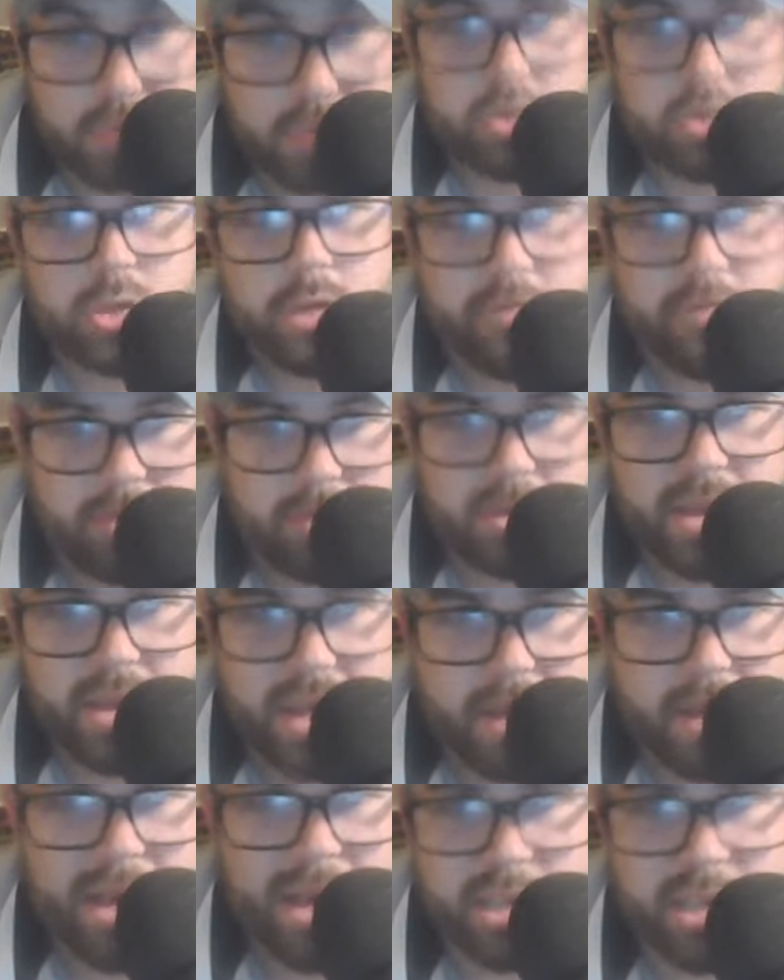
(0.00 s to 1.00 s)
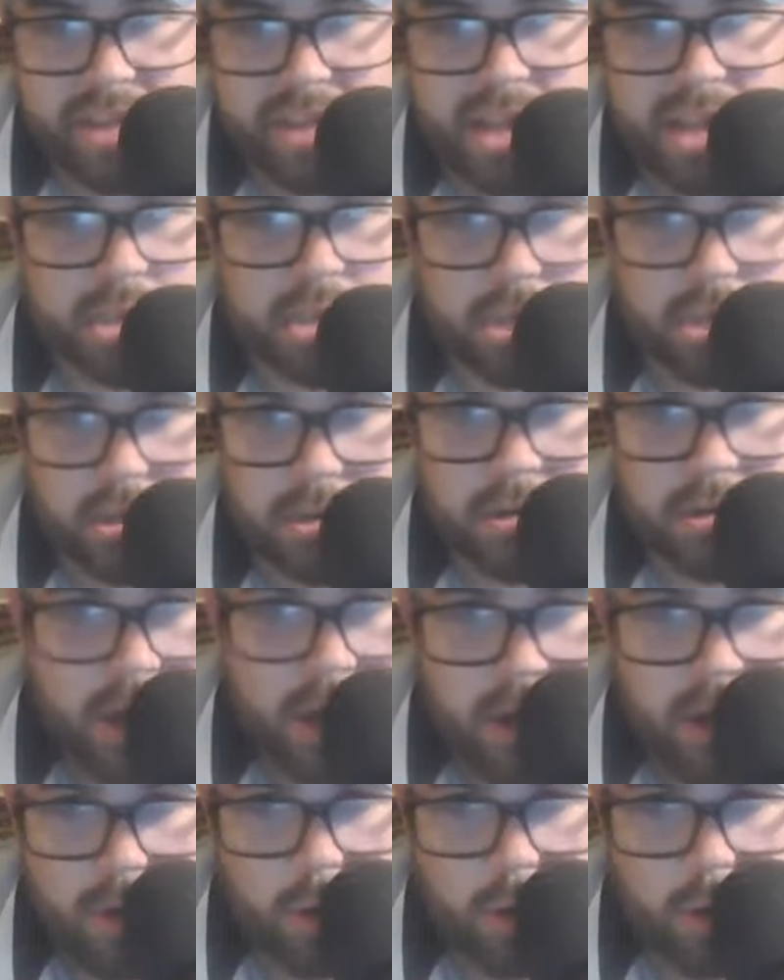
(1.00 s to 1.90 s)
Usually from Liga MX fans or